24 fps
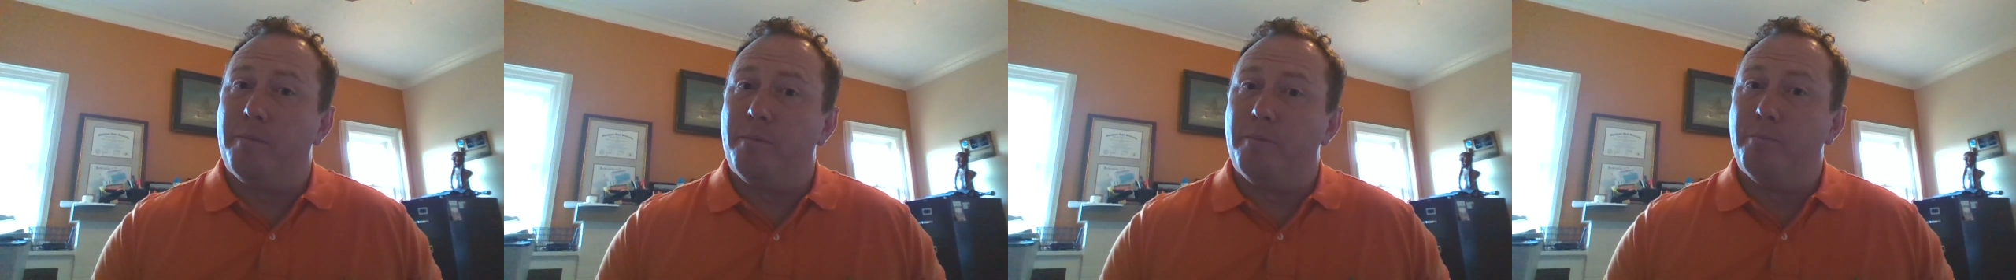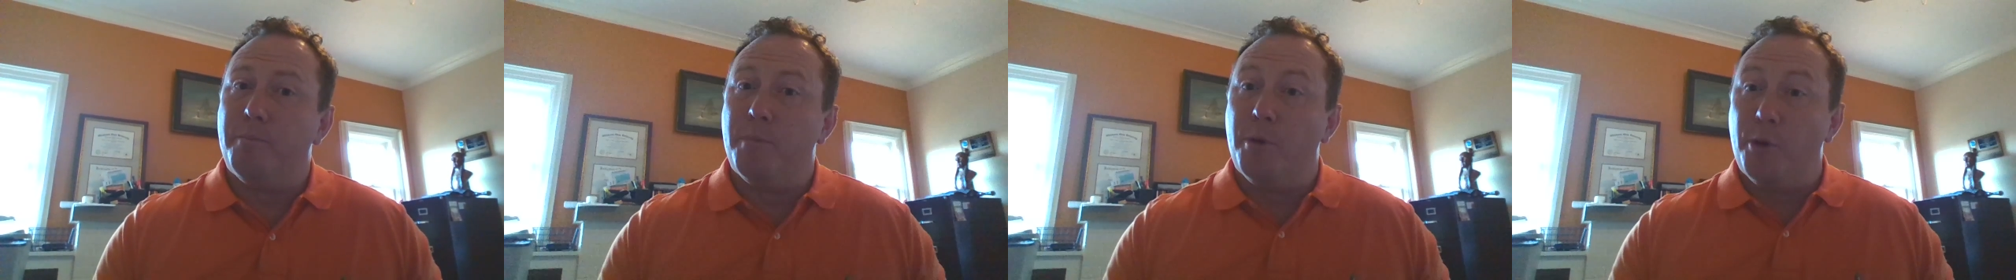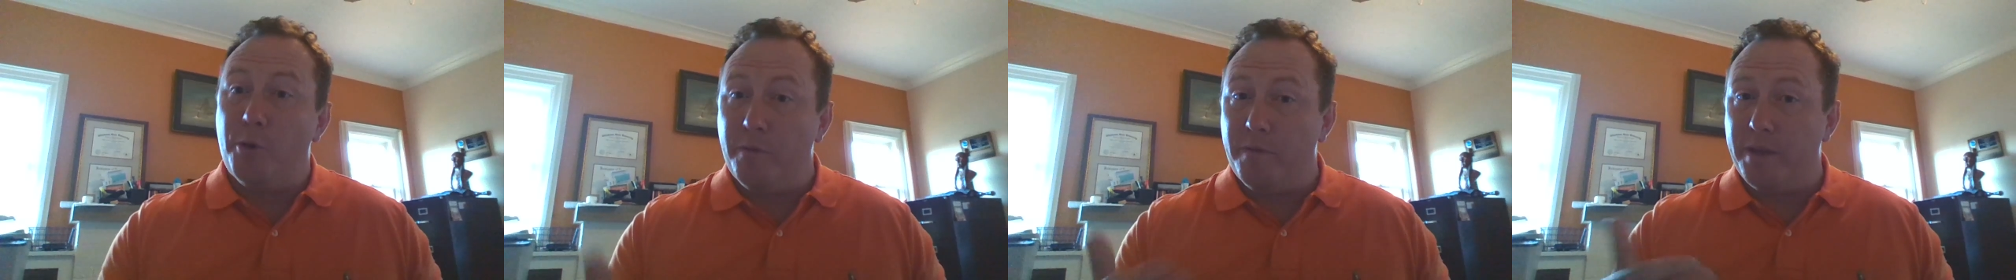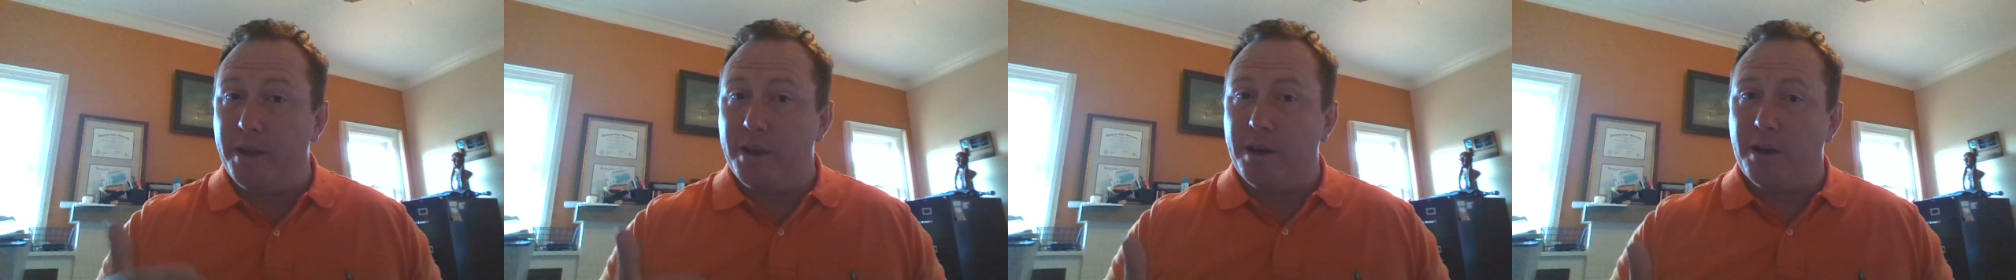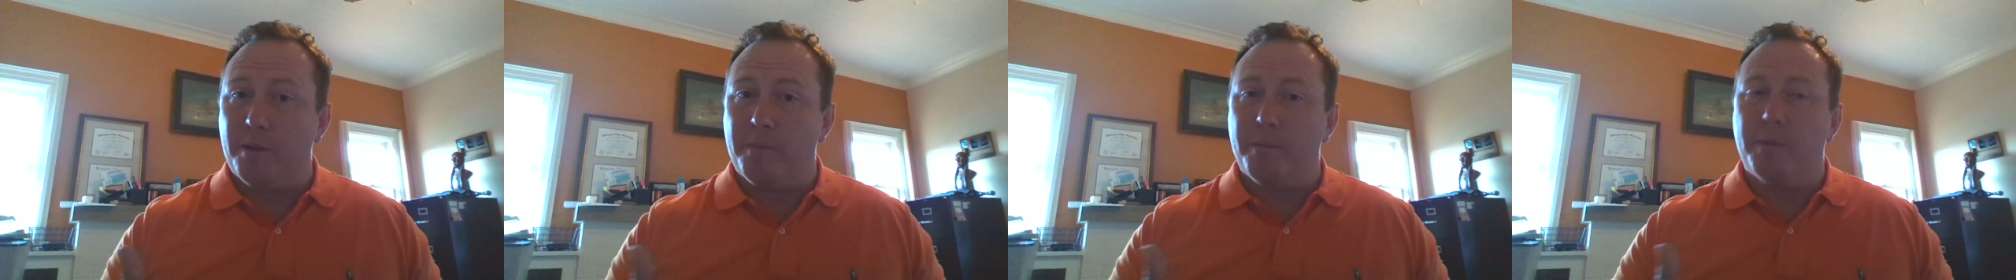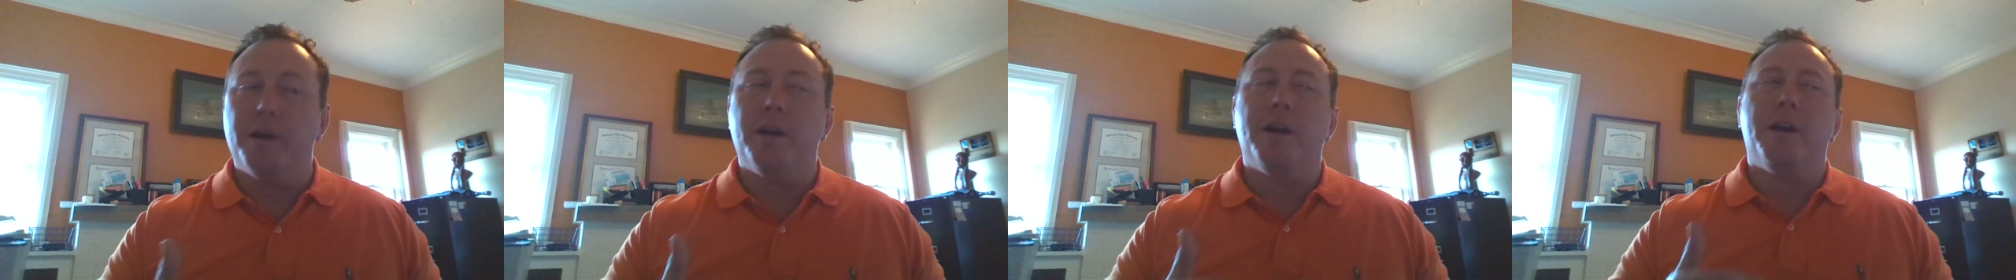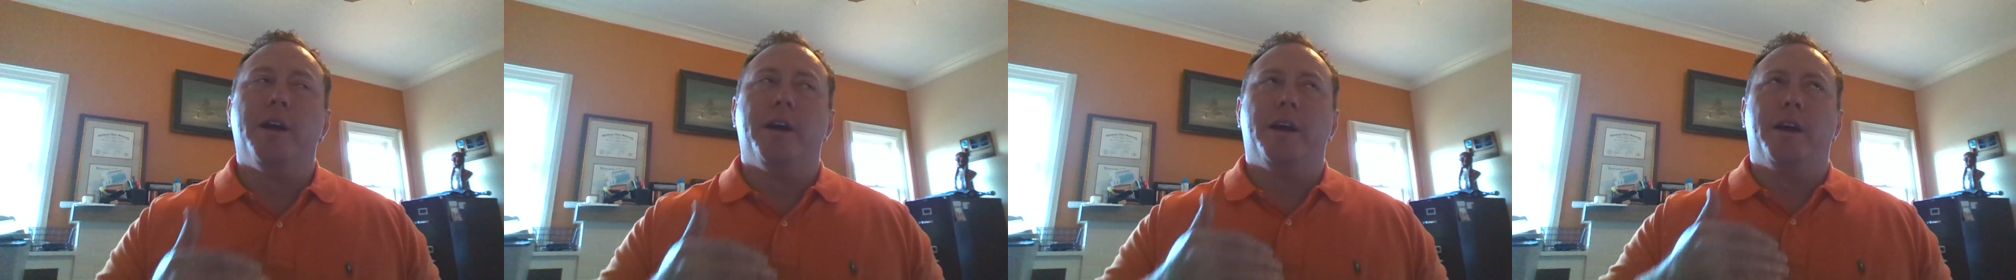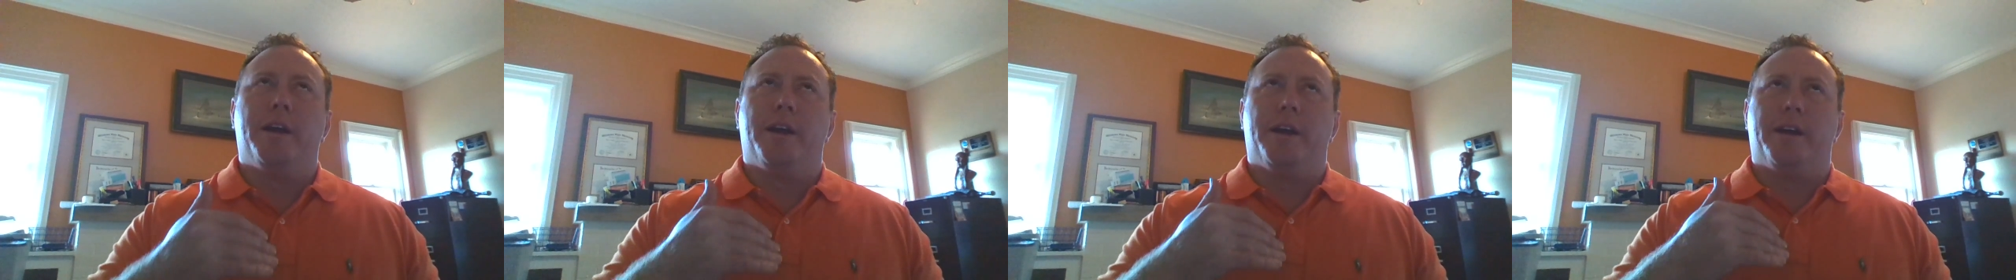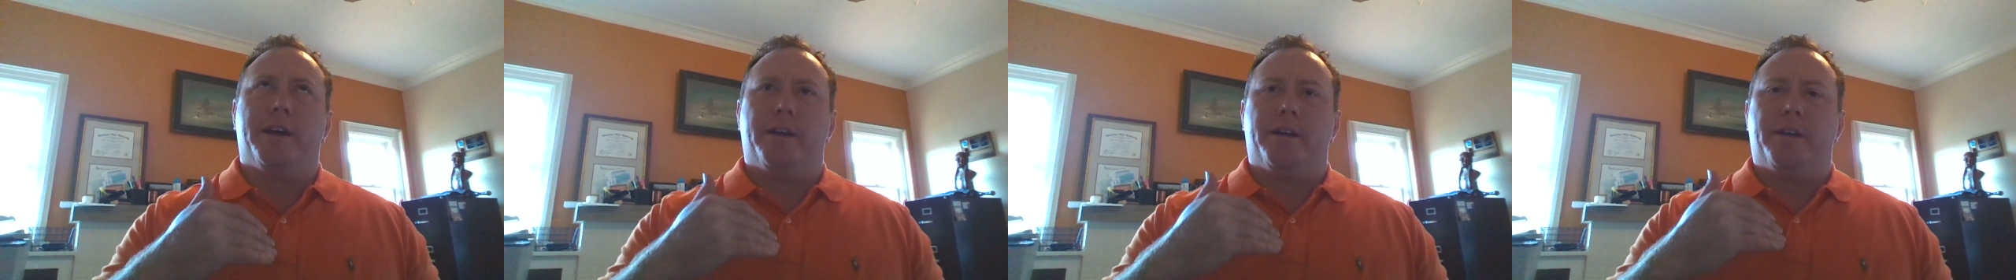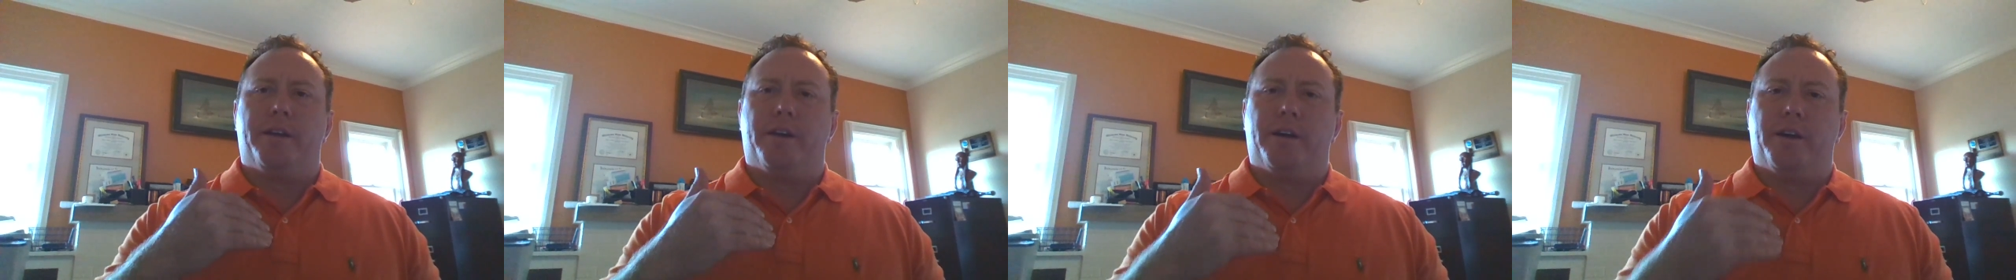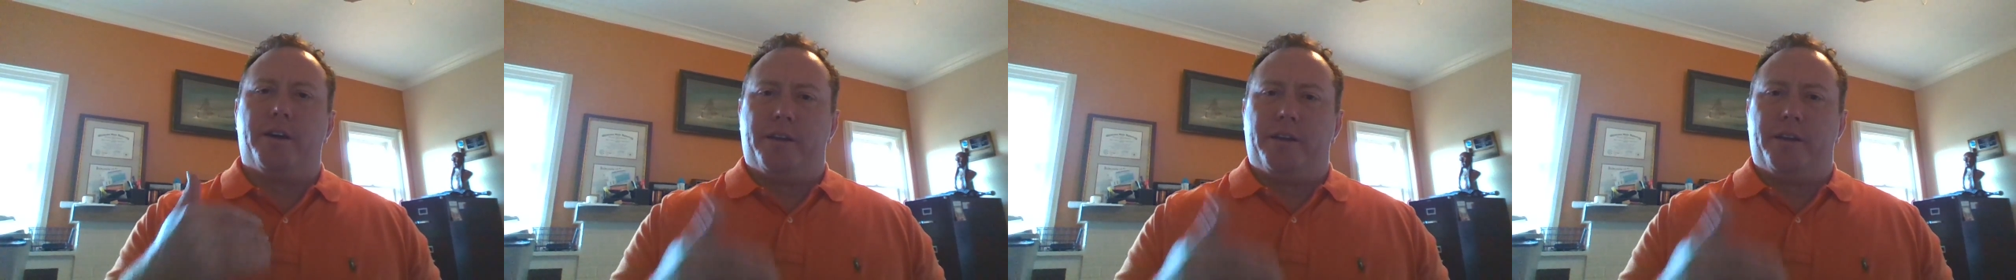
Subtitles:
move them and